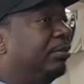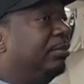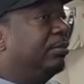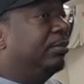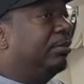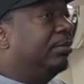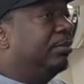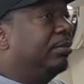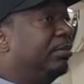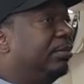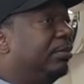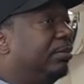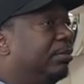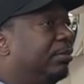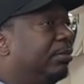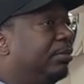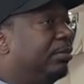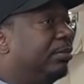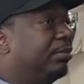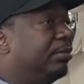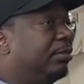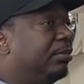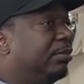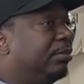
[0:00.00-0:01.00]
thousand dollars to
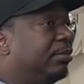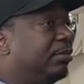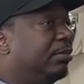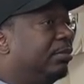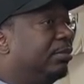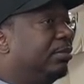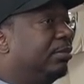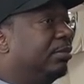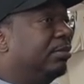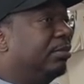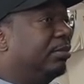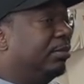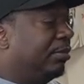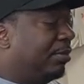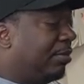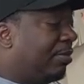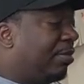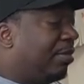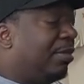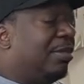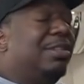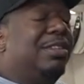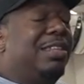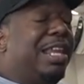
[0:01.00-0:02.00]
the wheels.
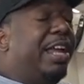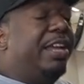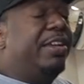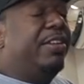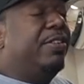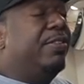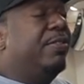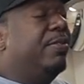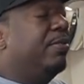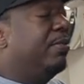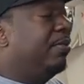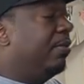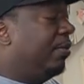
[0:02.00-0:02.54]
Thank yeah. you.